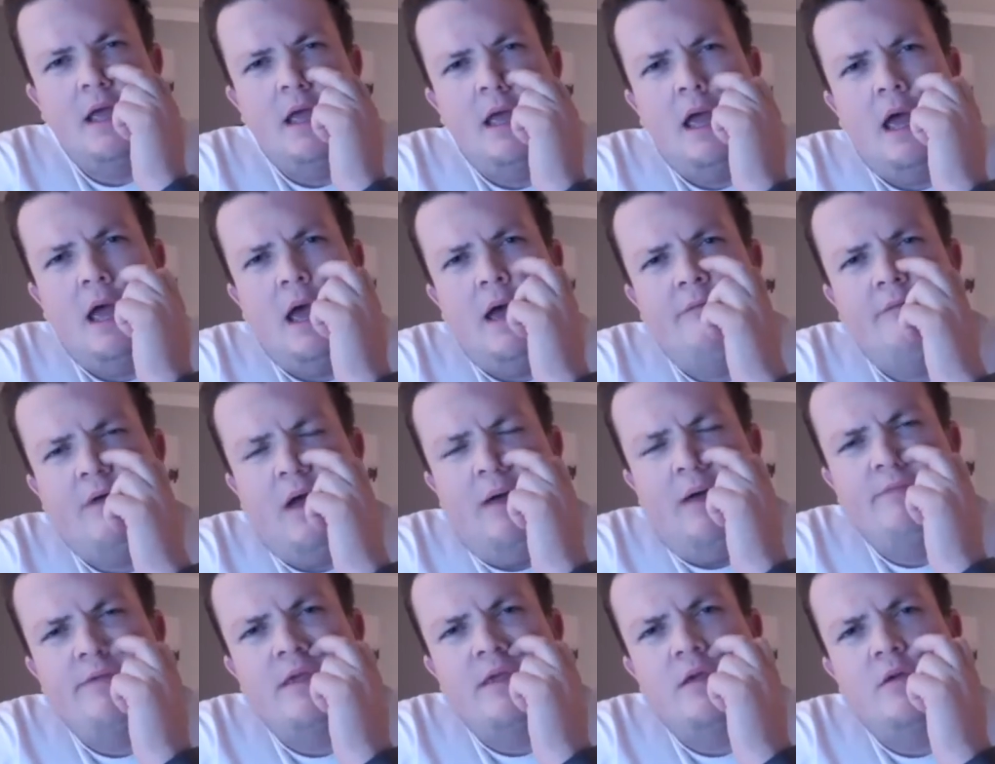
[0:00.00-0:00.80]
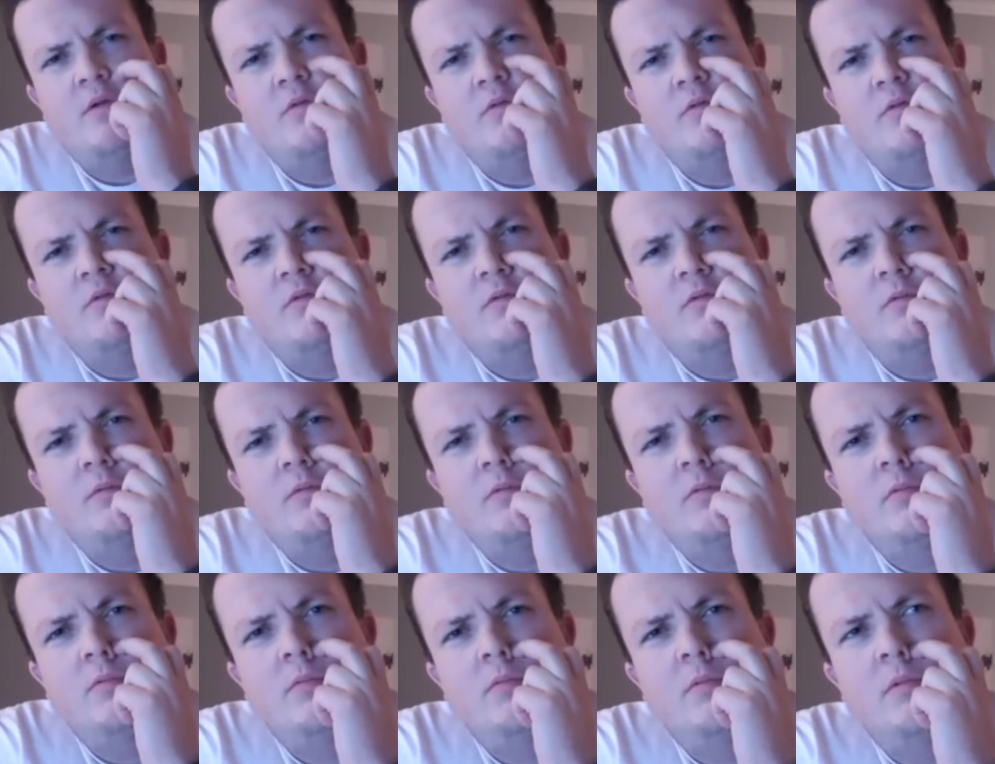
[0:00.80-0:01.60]
Have, have you
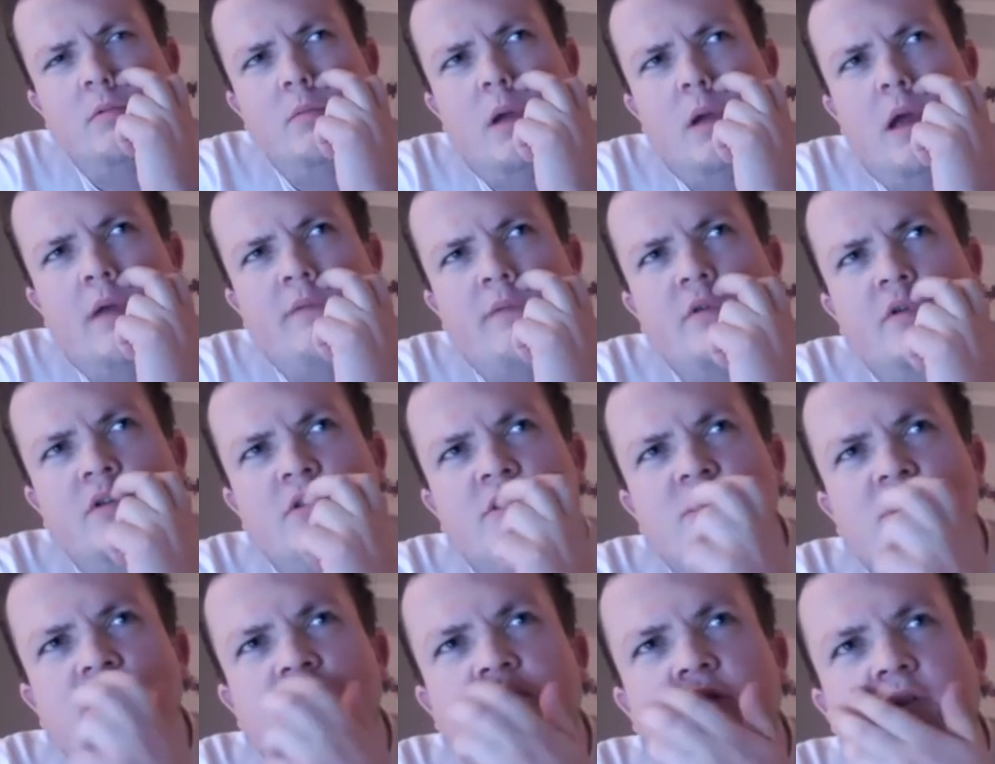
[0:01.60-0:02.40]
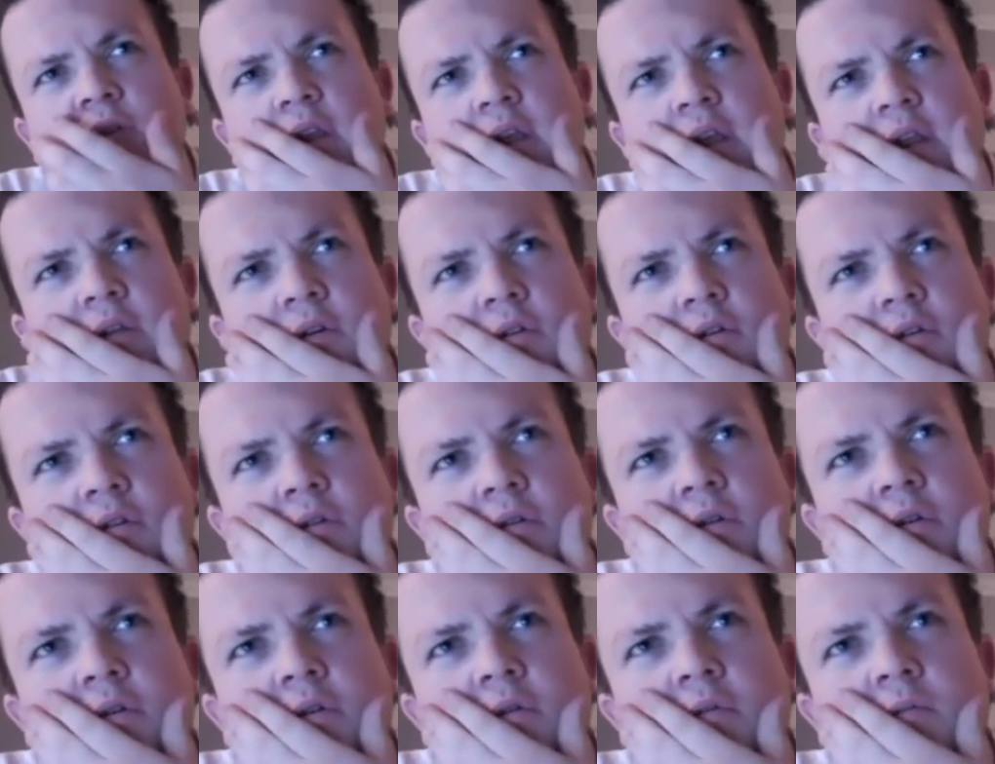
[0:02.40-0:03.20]
have you studied
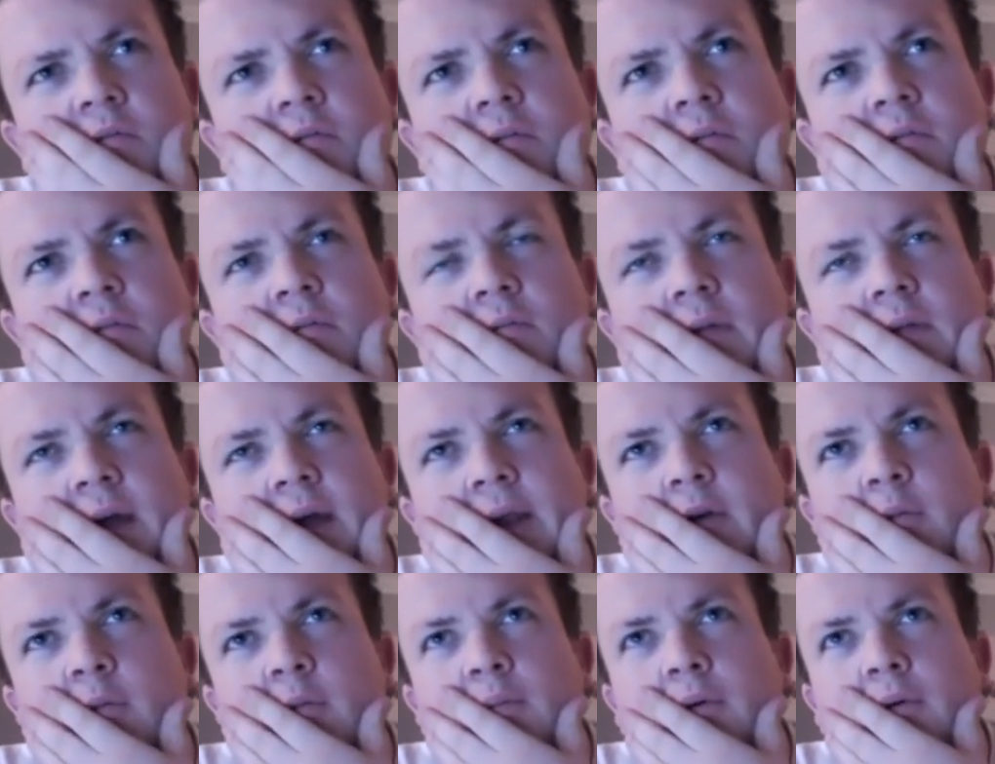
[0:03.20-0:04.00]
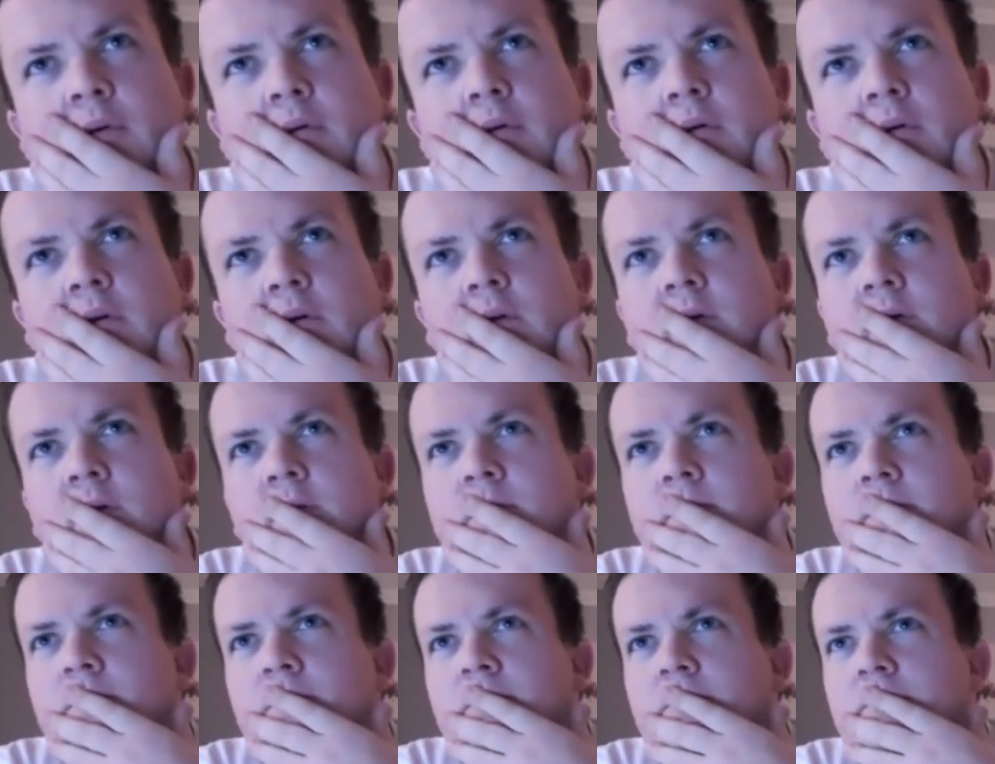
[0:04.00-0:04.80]
or read up or
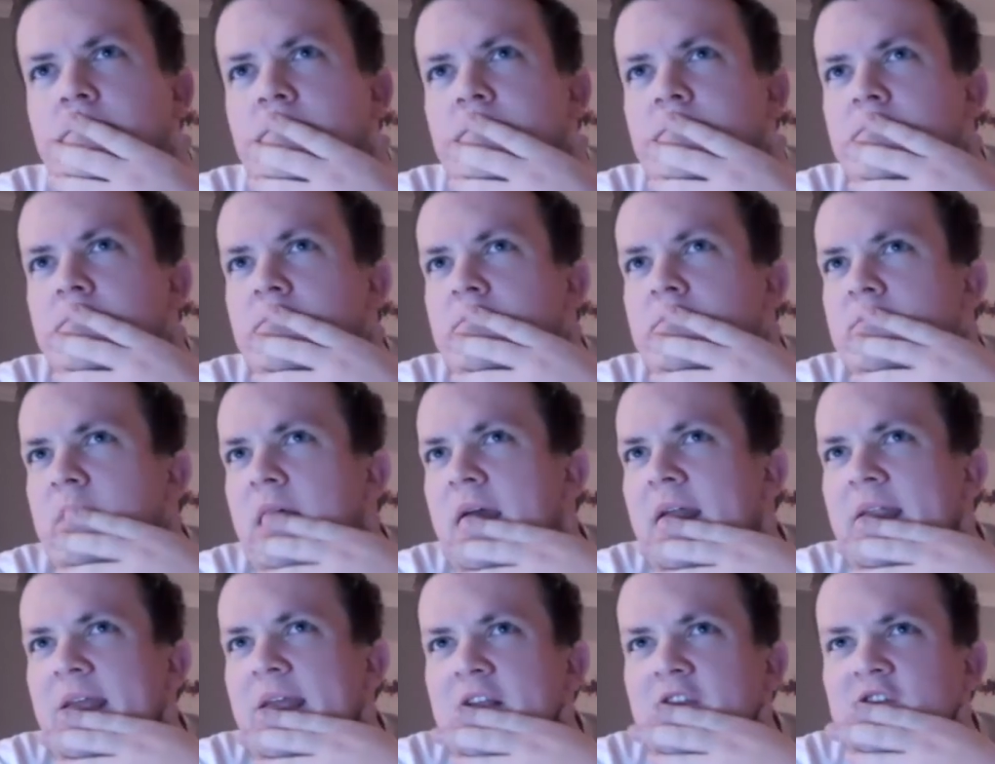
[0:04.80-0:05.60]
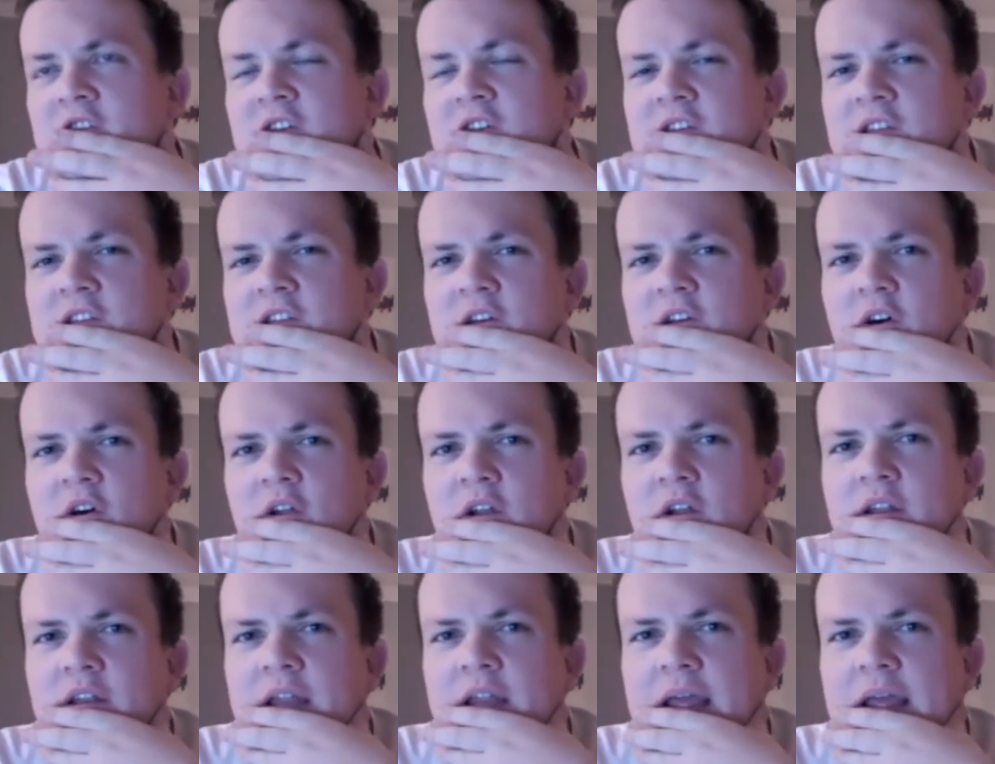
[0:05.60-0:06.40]
any interest at all
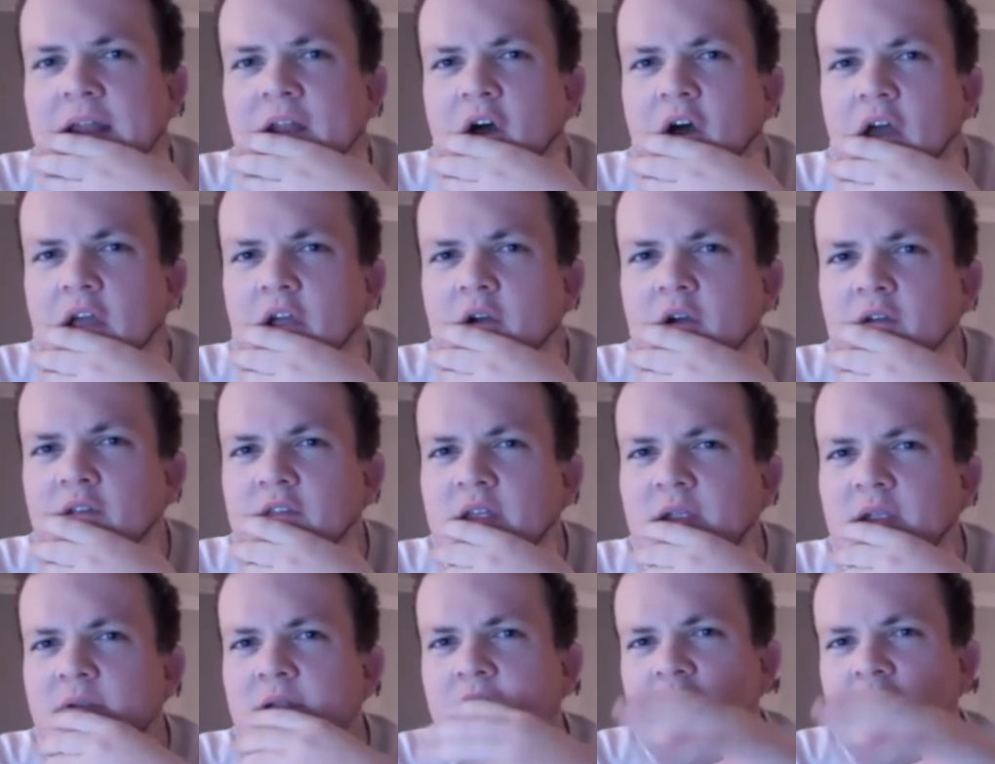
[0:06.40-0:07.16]
in, in IR theory?